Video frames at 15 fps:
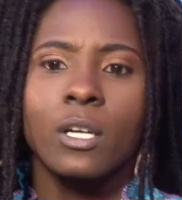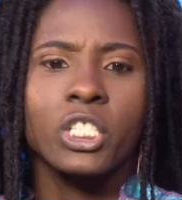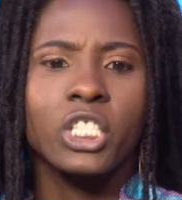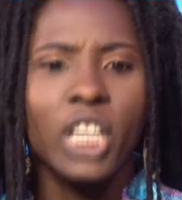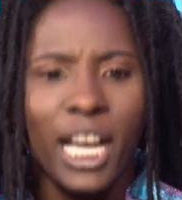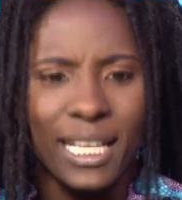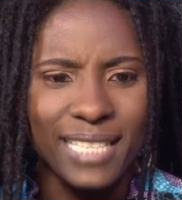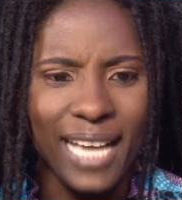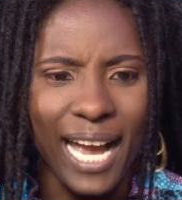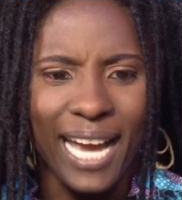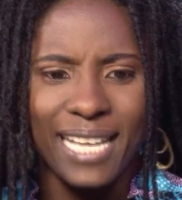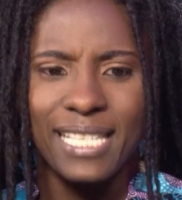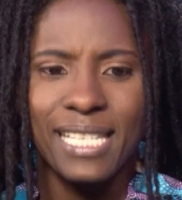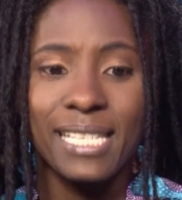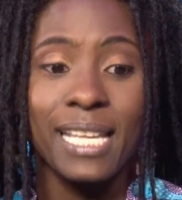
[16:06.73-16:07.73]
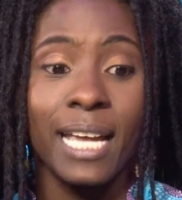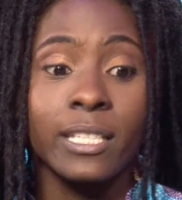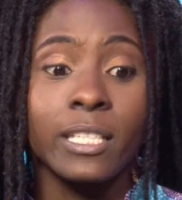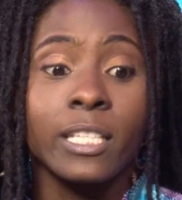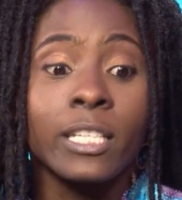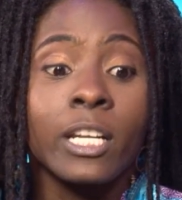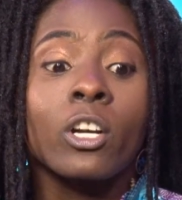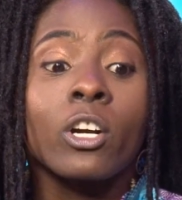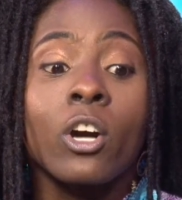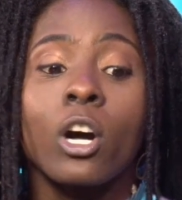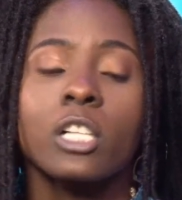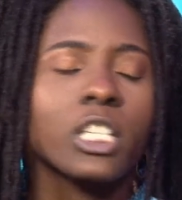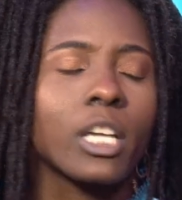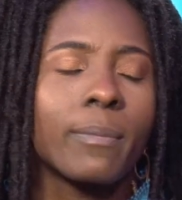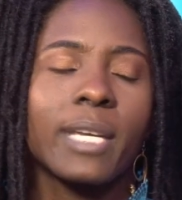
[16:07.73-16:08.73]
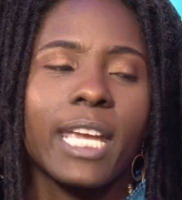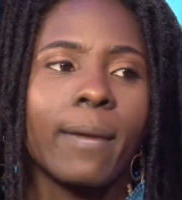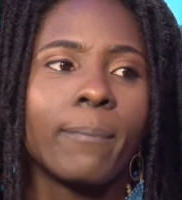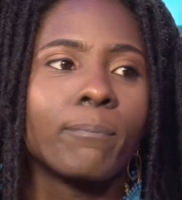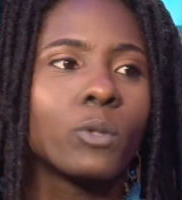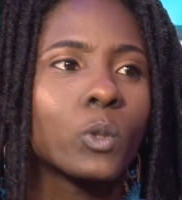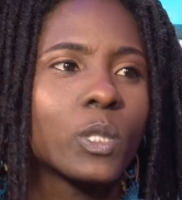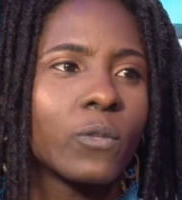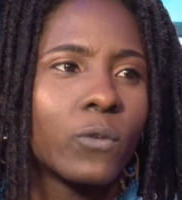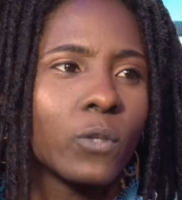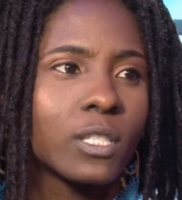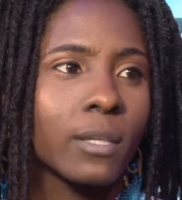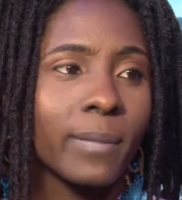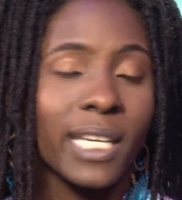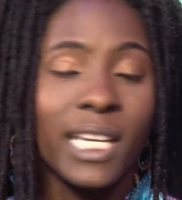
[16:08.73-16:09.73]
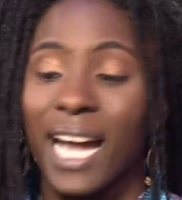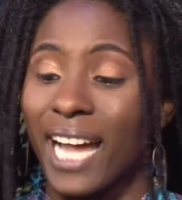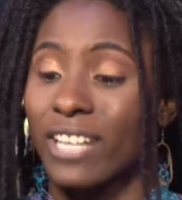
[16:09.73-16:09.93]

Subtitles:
chant Isis, and the culture became beautiful to me,